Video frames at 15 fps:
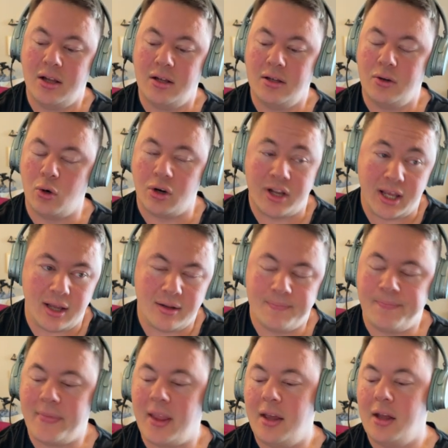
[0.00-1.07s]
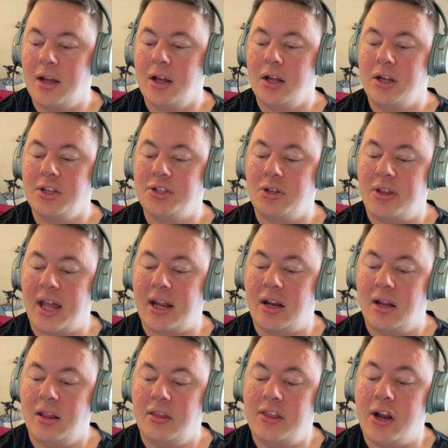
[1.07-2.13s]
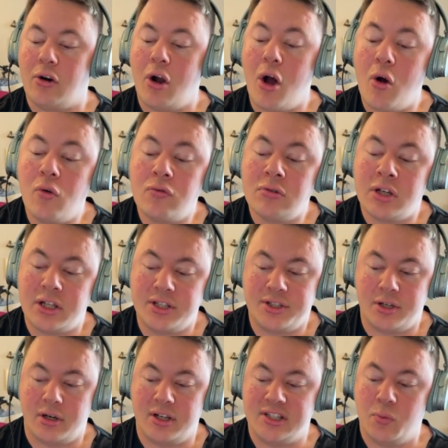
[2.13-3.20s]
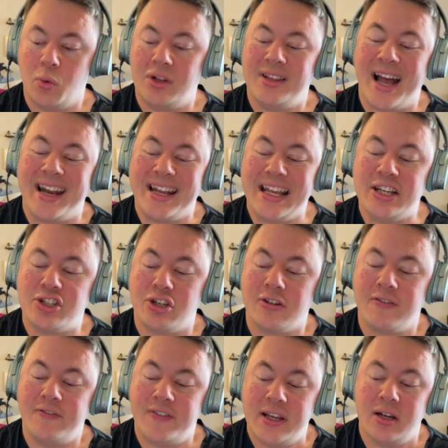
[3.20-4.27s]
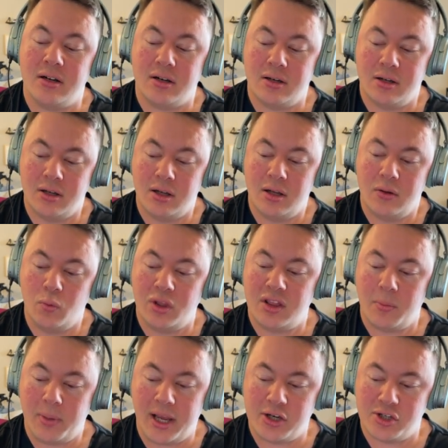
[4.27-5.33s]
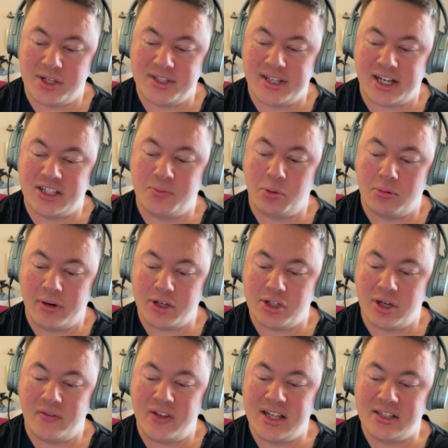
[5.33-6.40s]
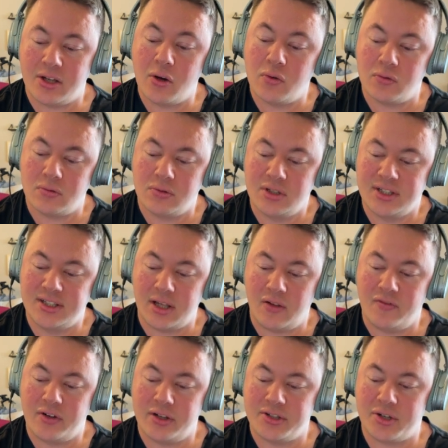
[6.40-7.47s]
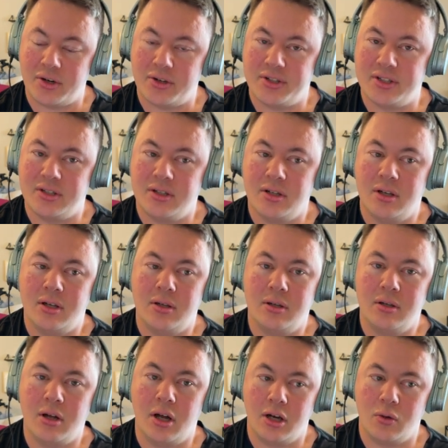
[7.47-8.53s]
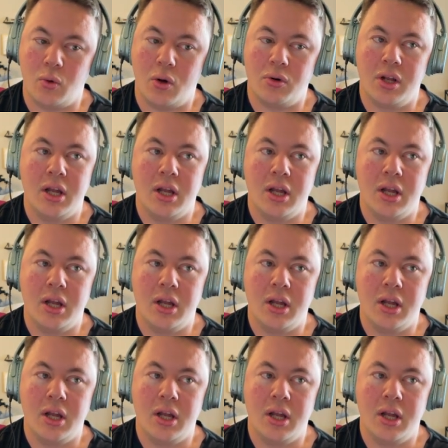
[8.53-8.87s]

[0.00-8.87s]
or he, so that their own concerns will not interfere with the patient's exploration of his own self-concerns," unquote.